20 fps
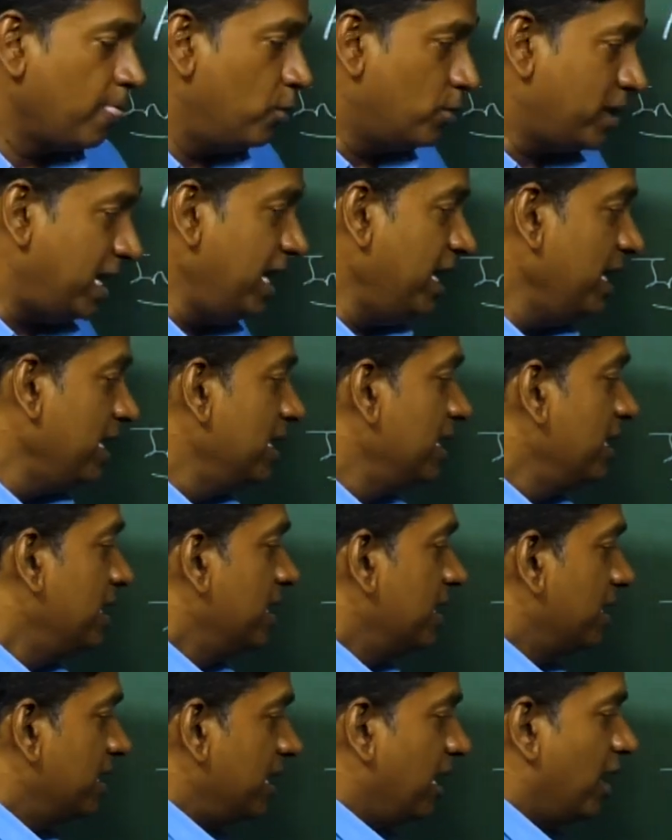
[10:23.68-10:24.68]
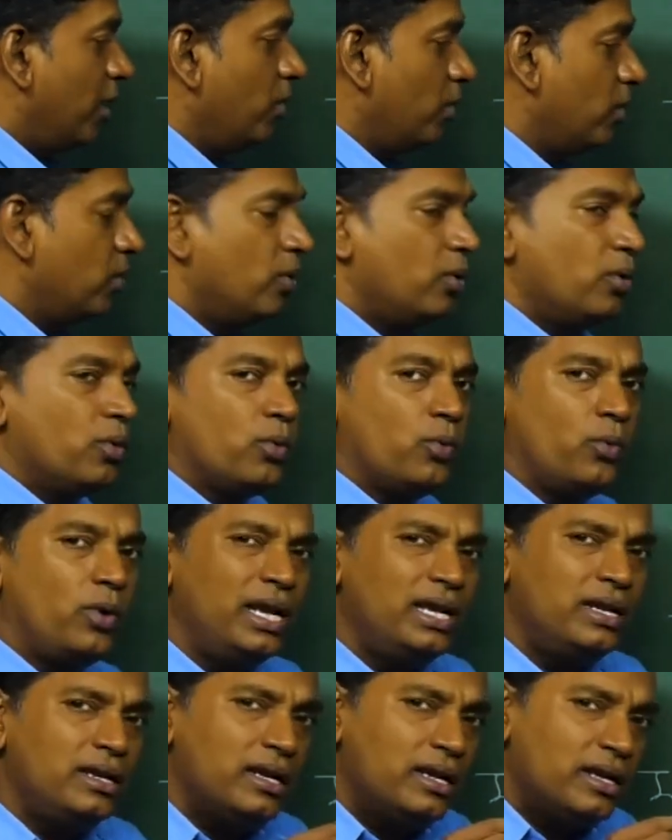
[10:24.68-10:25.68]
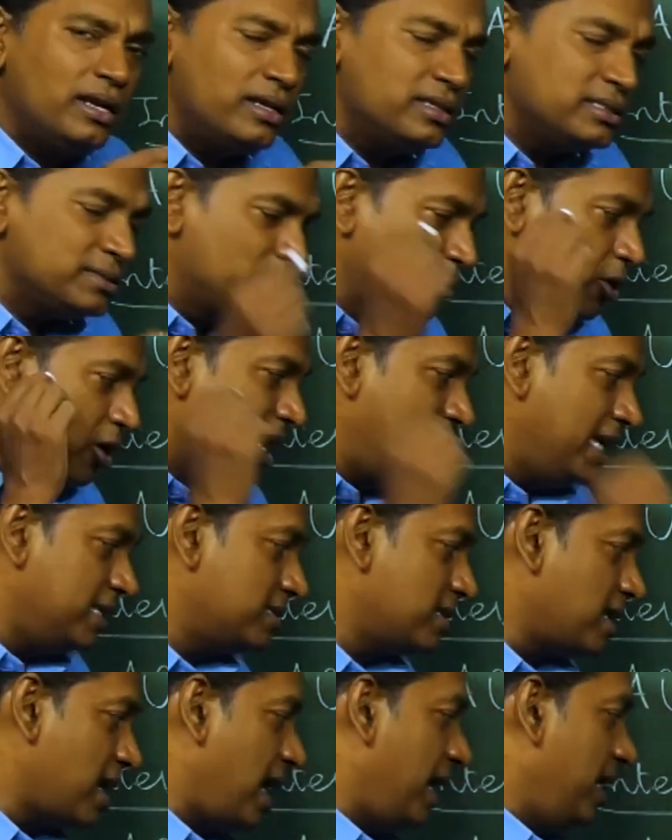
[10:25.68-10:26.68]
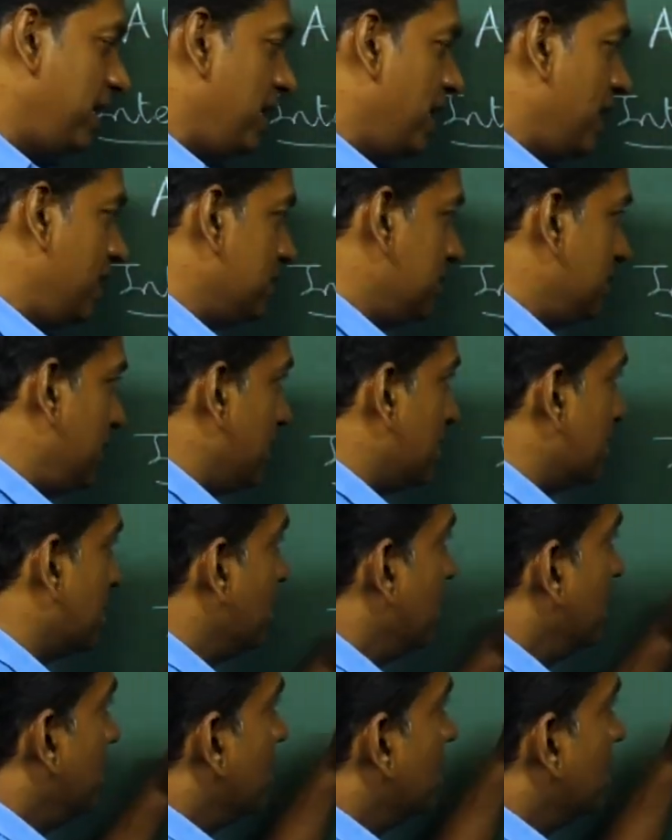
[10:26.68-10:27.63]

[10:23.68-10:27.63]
Okay. Now, one small extra idea is that